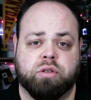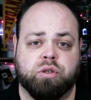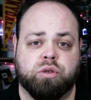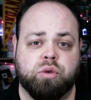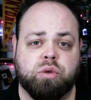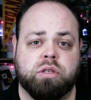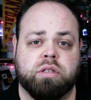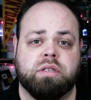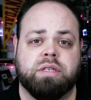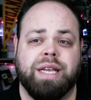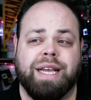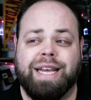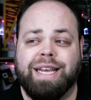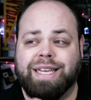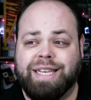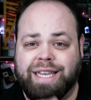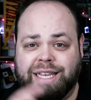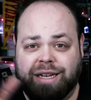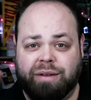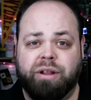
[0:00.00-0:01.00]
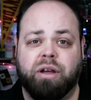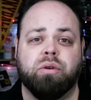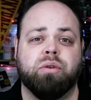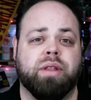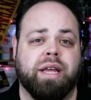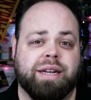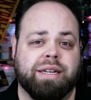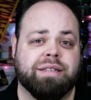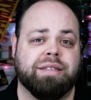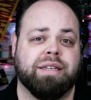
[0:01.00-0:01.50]
students, you know
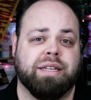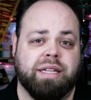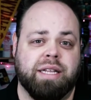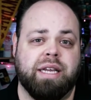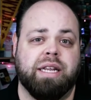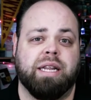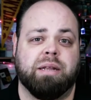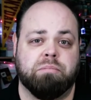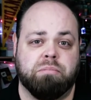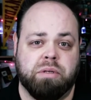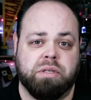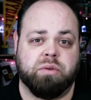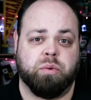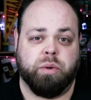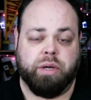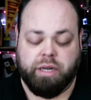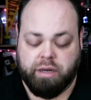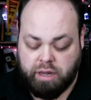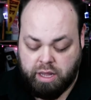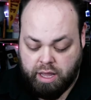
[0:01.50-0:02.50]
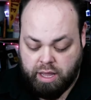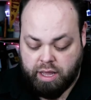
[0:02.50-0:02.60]
that it's clean in between,